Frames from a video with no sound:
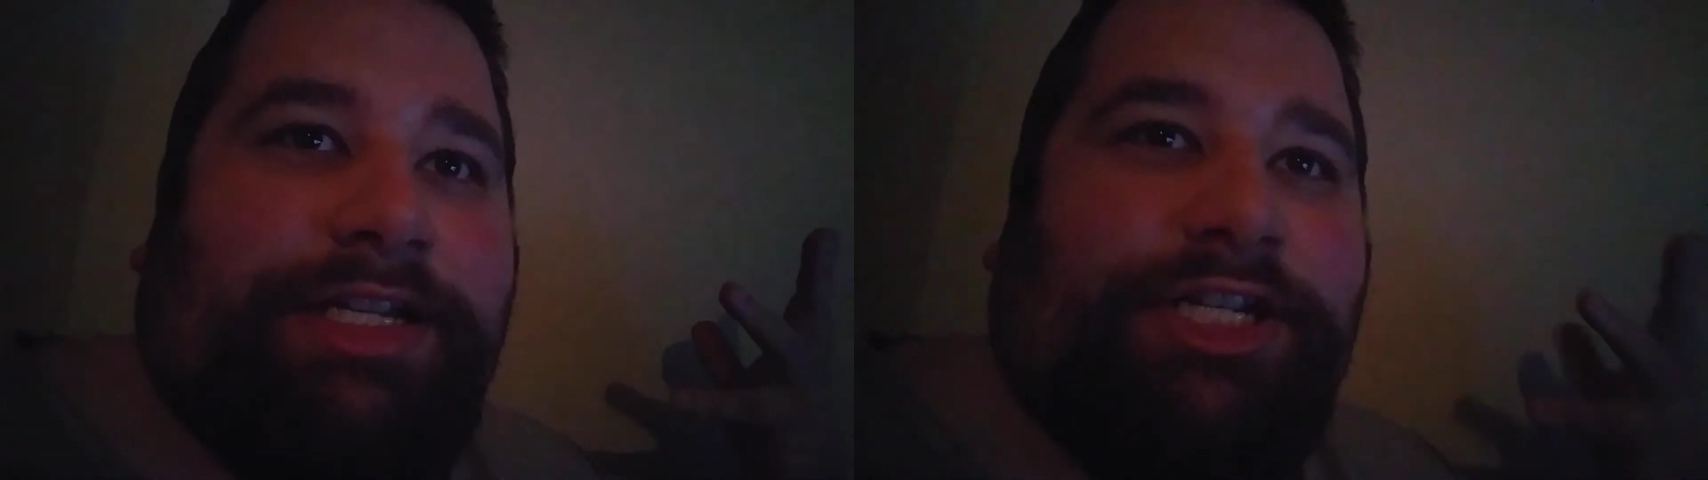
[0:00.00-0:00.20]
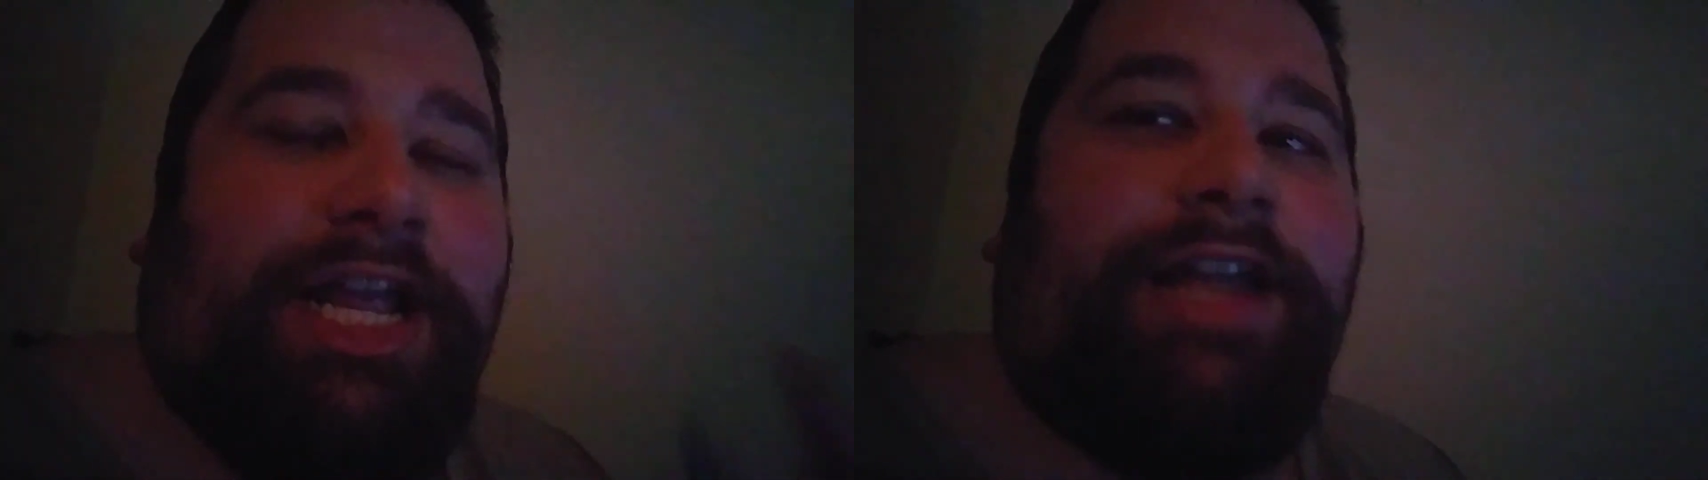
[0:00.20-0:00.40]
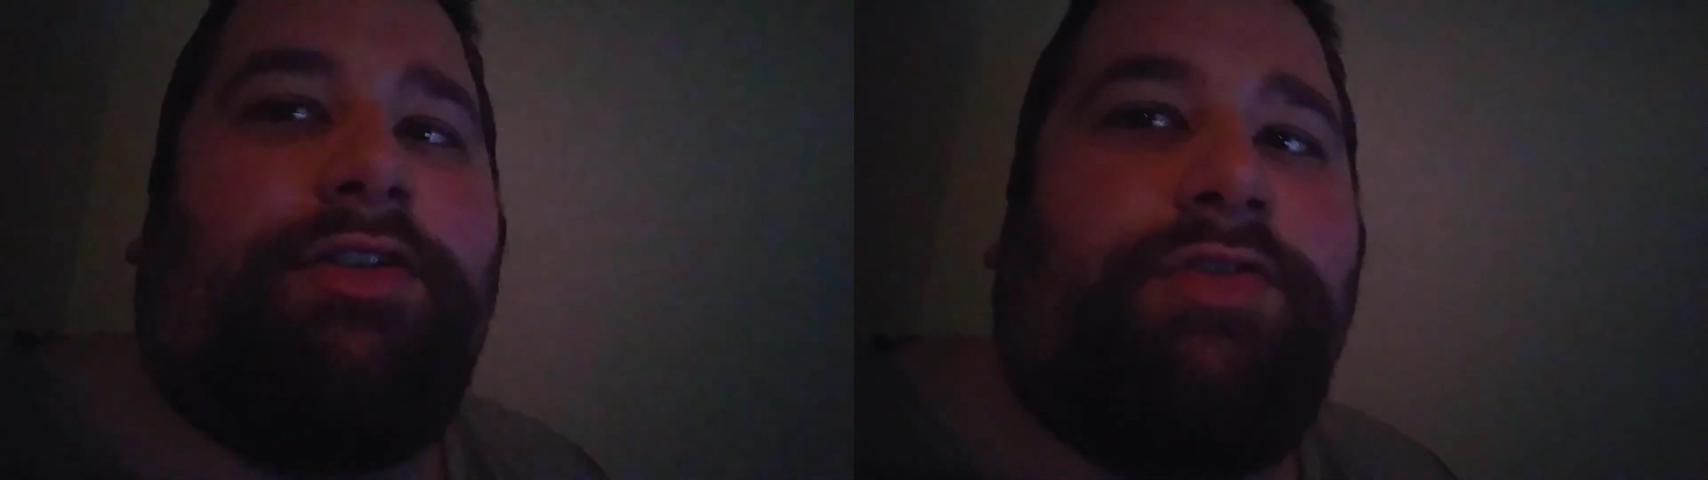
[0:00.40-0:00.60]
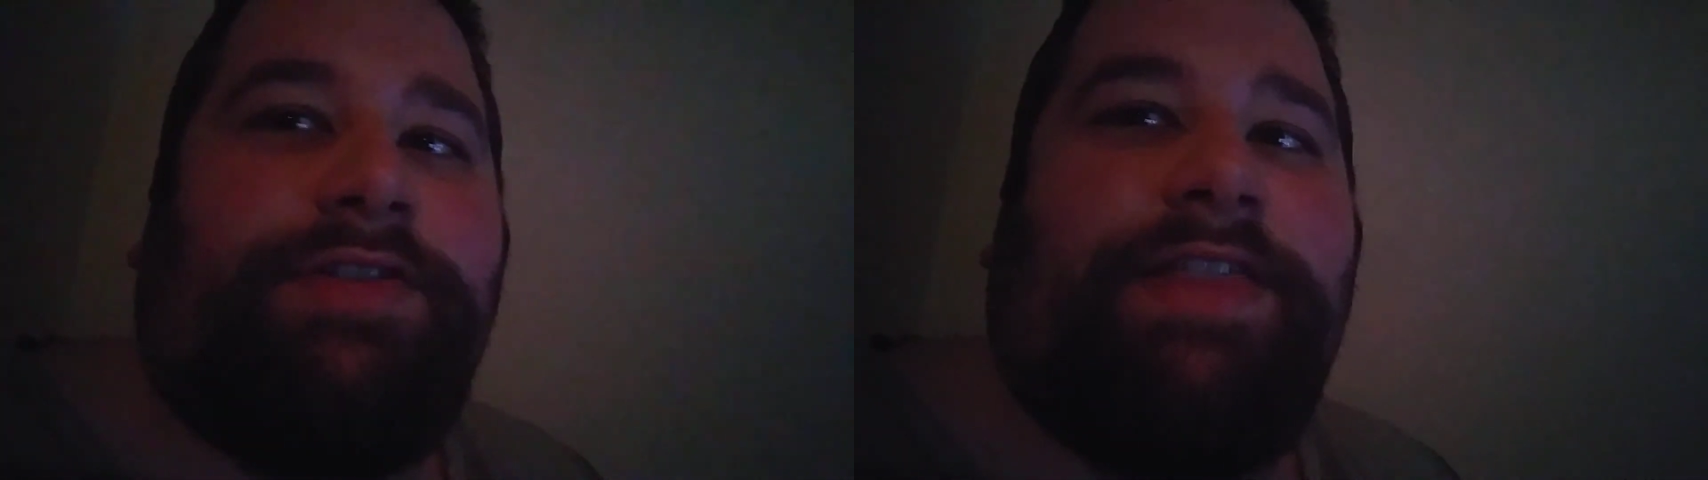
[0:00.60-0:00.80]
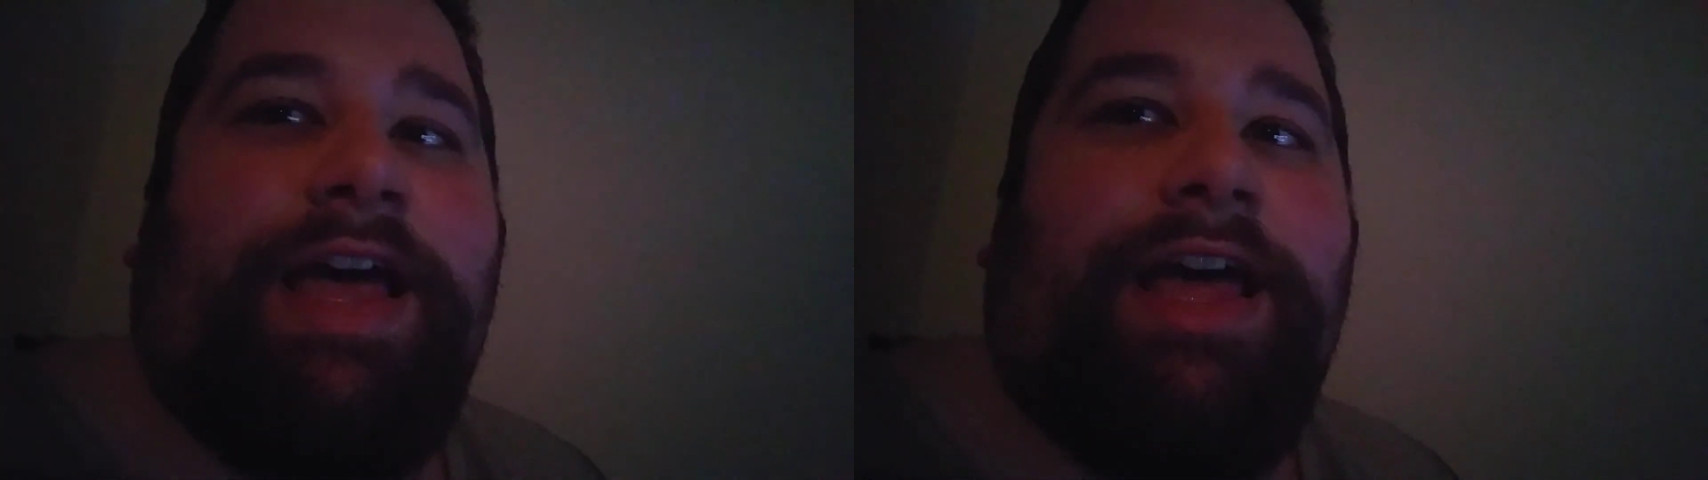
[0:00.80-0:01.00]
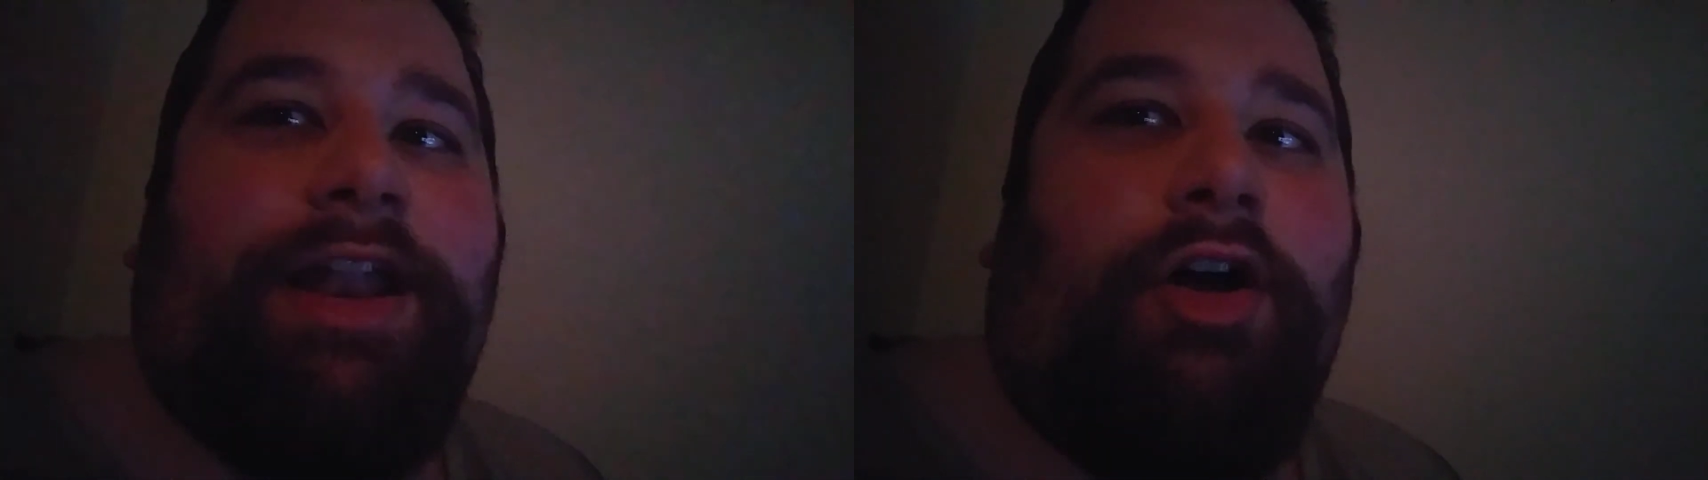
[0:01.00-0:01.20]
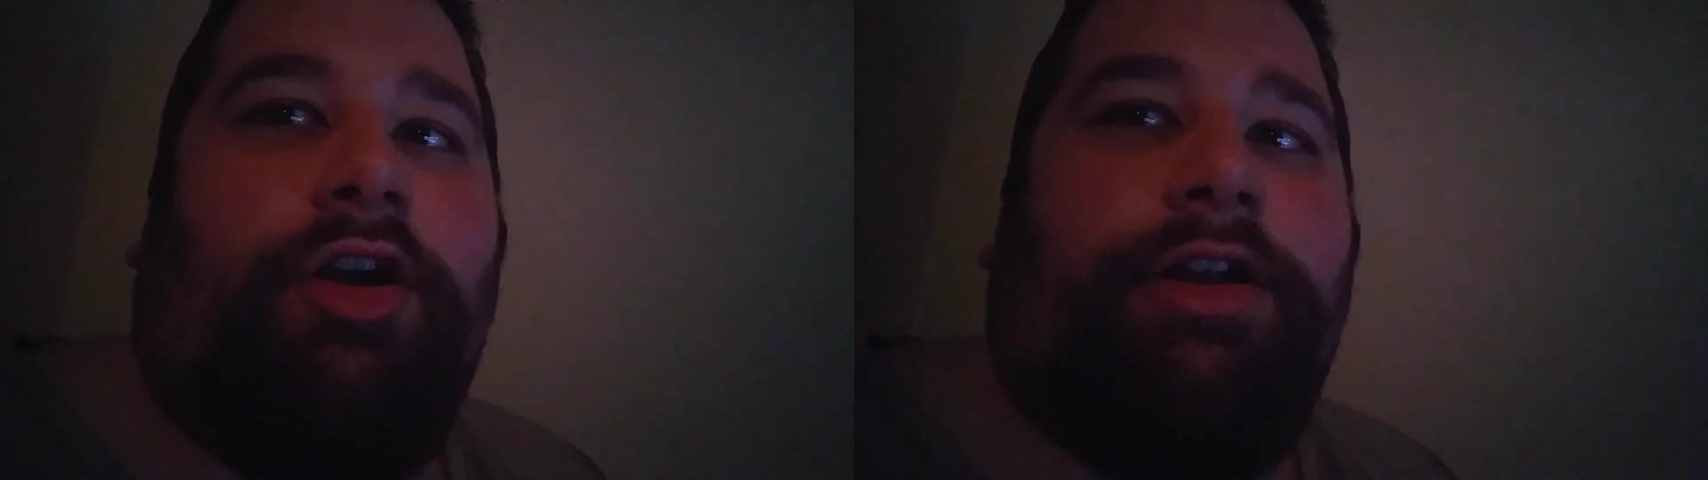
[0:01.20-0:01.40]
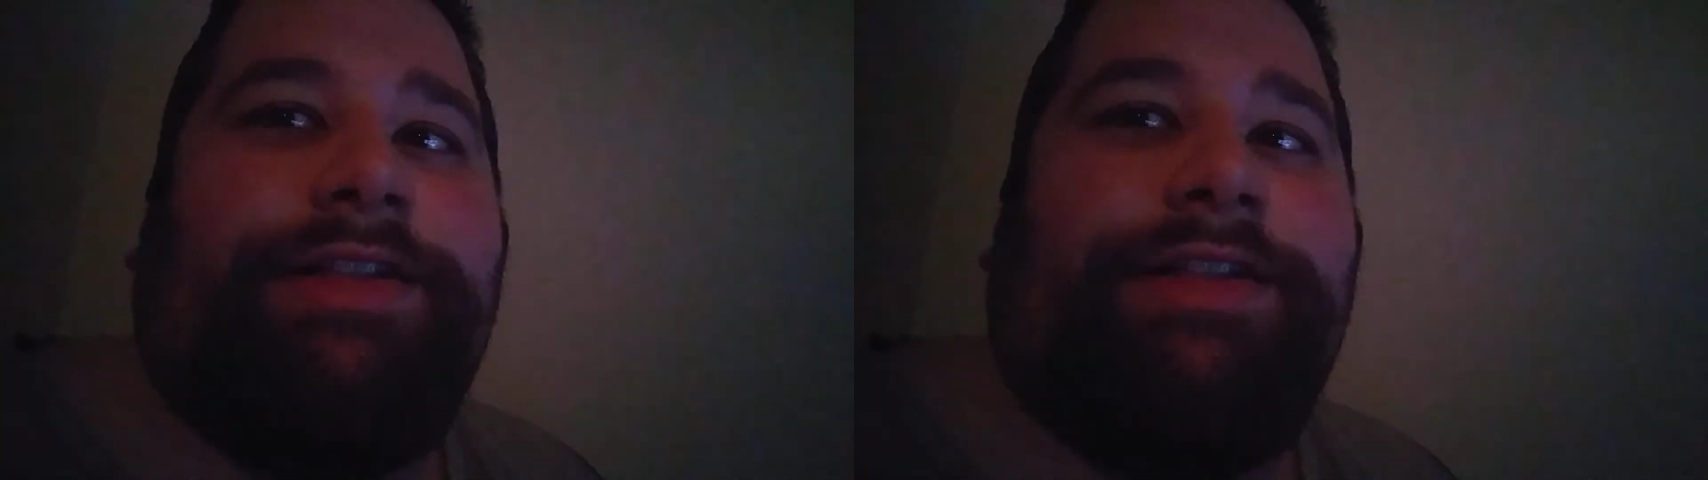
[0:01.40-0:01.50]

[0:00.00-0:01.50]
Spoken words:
channels that are